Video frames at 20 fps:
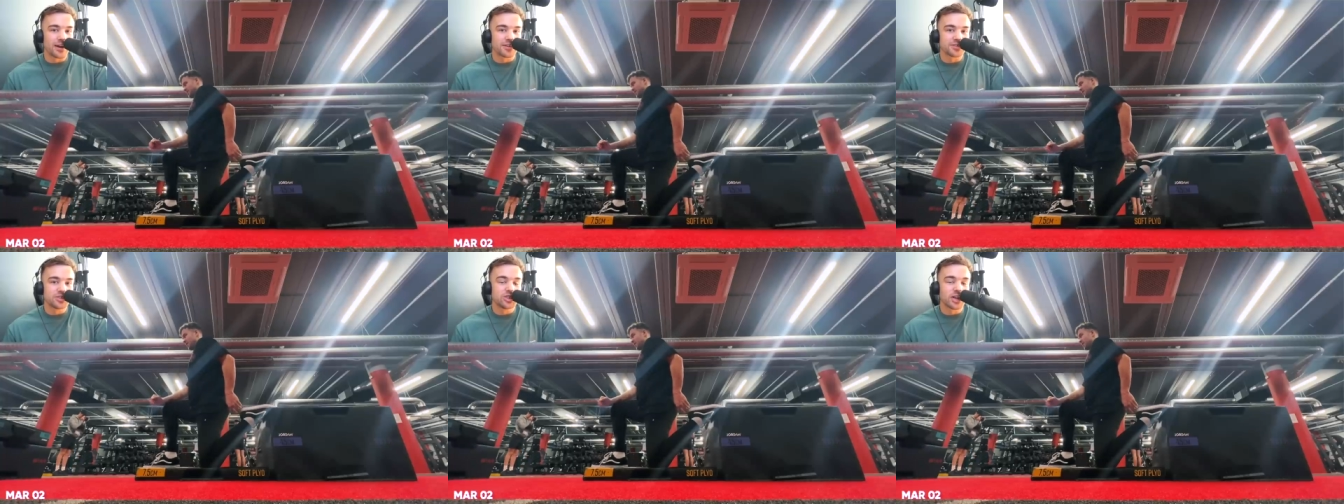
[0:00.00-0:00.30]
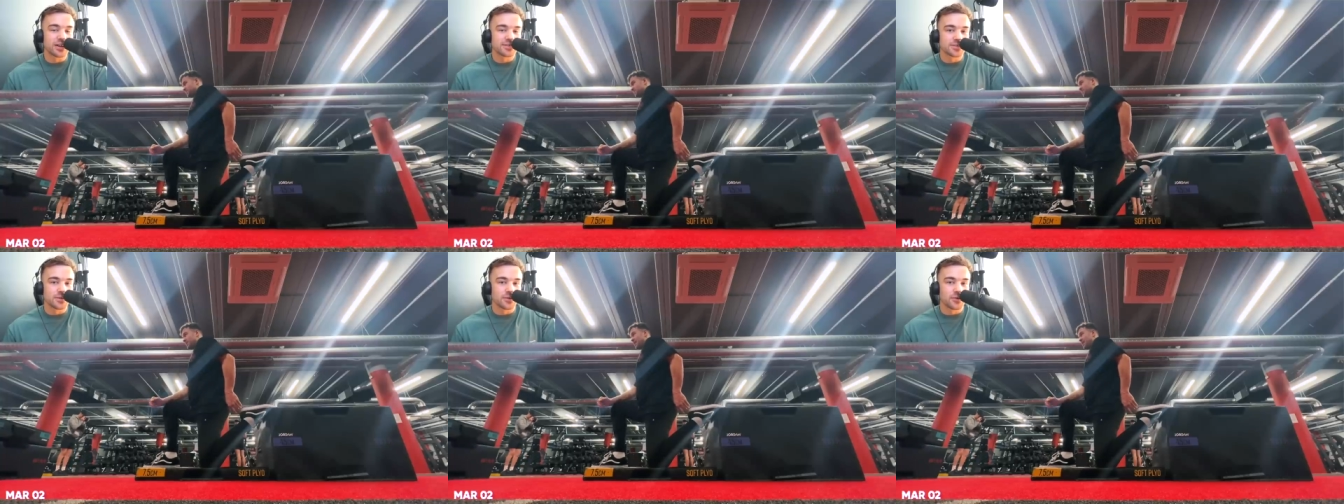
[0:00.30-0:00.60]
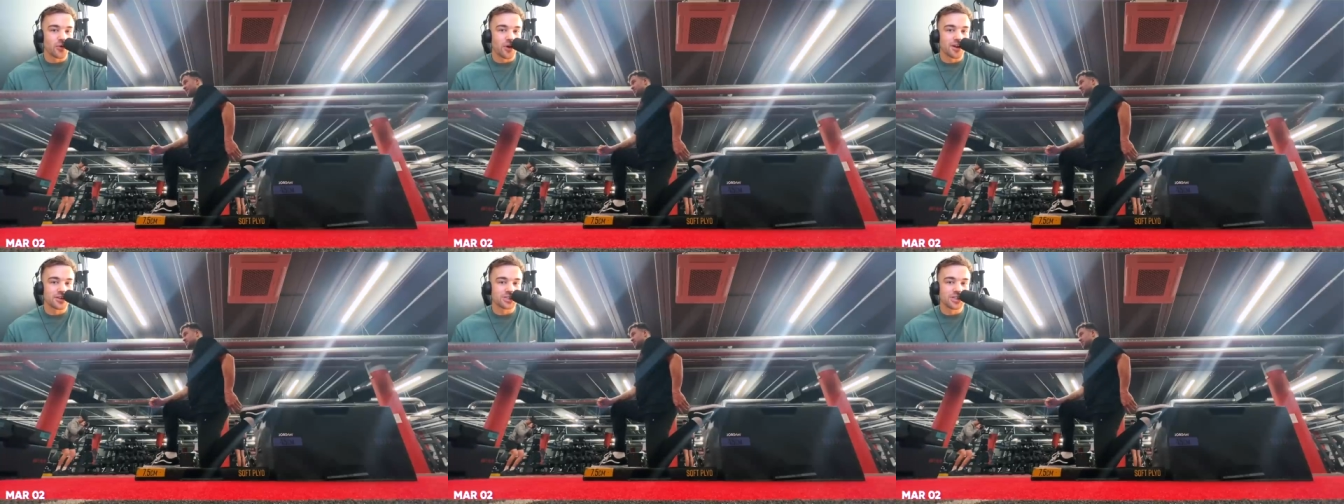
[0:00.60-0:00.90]
I was just off
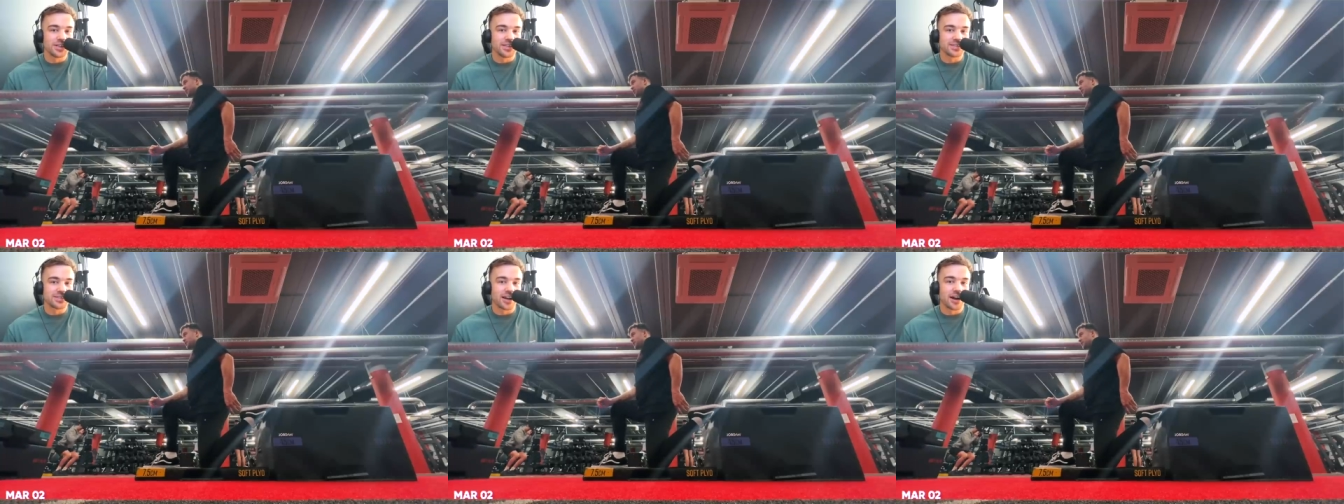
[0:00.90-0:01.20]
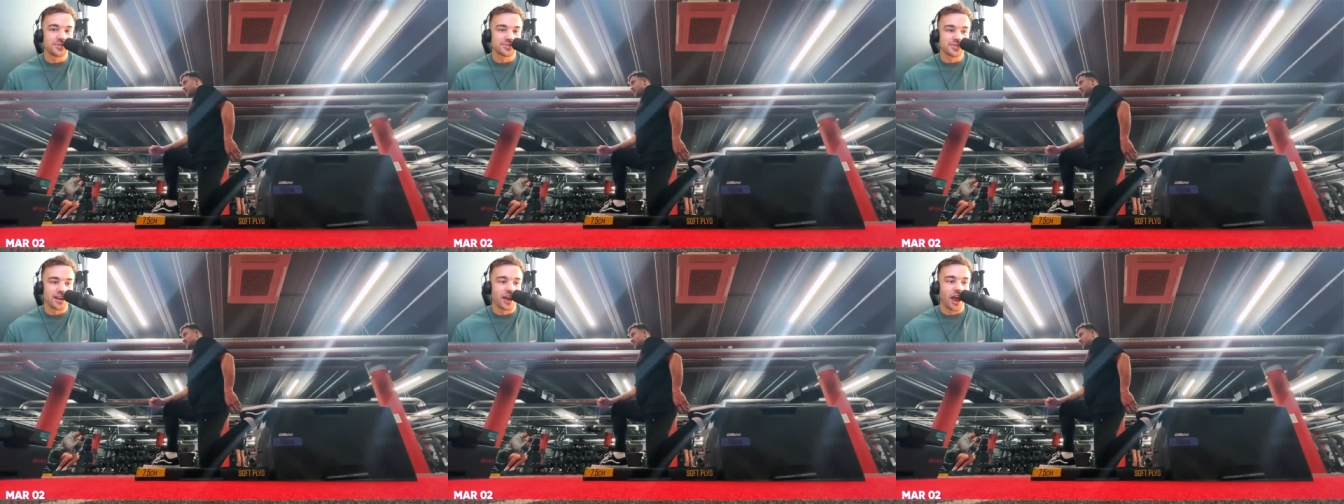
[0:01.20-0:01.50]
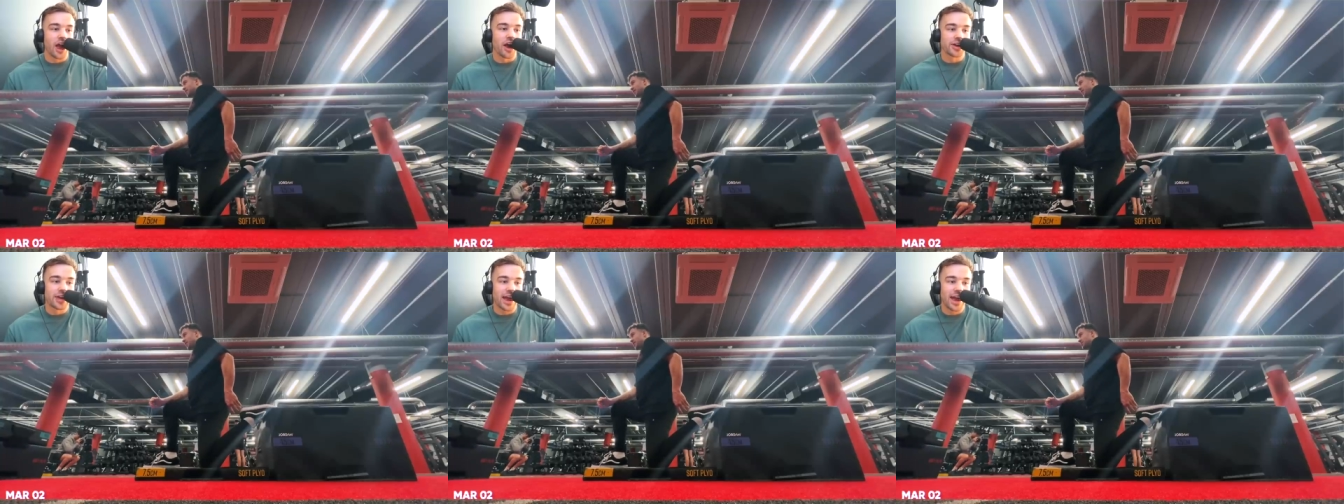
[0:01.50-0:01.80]
crutches. So I was
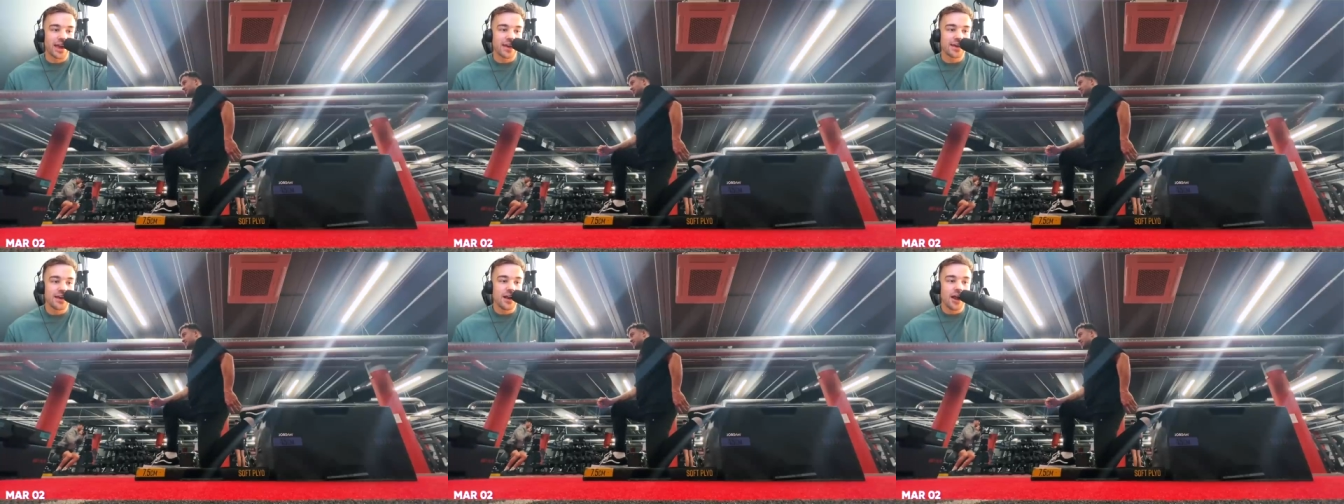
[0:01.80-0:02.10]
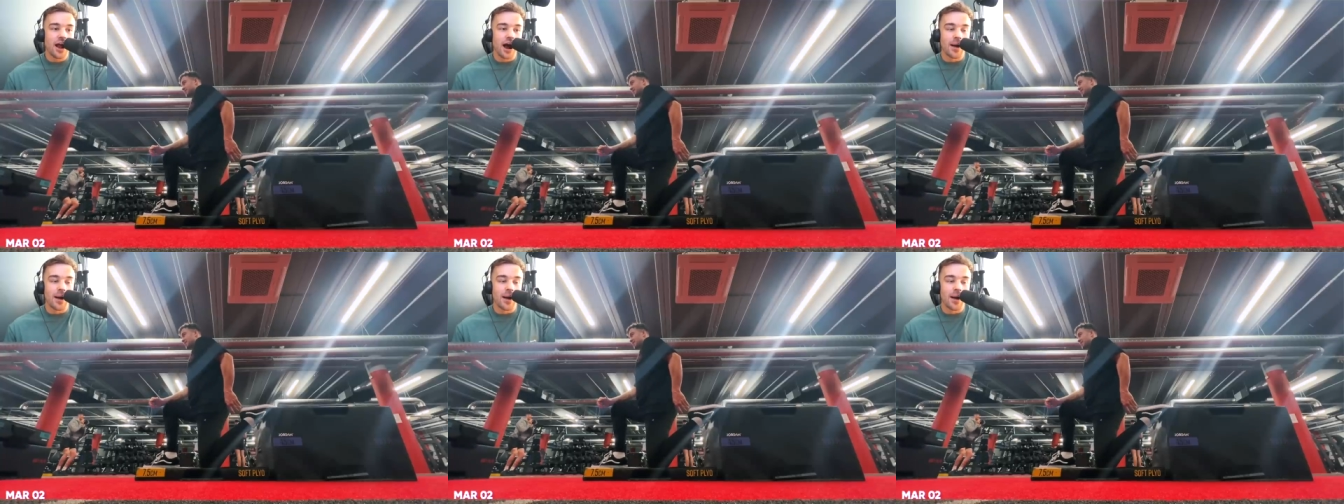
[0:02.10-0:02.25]
like, okay,